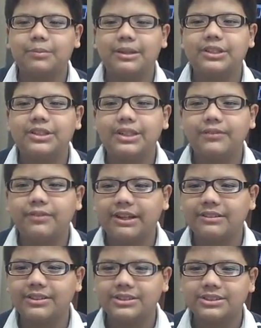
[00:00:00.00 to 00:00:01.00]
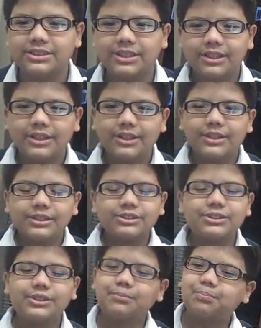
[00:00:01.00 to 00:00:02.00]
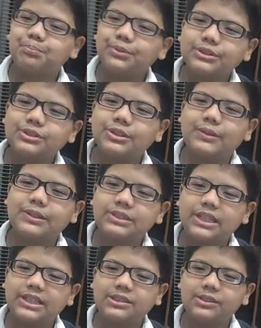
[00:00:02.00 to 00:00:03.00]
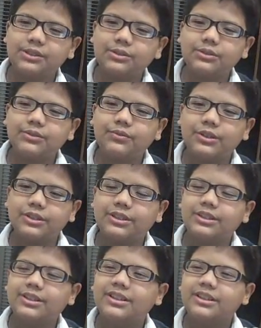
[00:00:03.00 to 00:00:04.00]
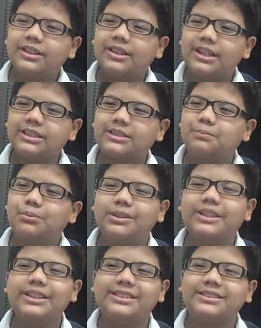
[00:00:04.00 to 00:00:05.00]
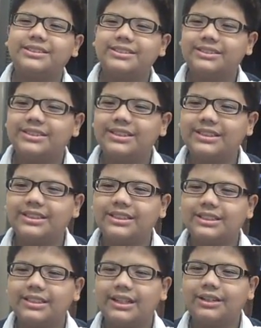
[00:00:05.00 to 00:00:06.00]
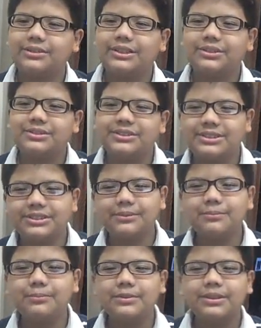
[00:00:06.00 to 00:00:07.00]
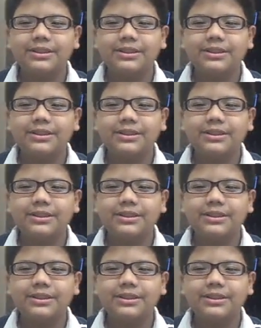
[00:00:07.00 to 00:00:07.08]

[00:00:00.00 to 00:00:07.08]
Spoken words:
bacteria and virus. So protozoas are actually known as a police in our ecosystem.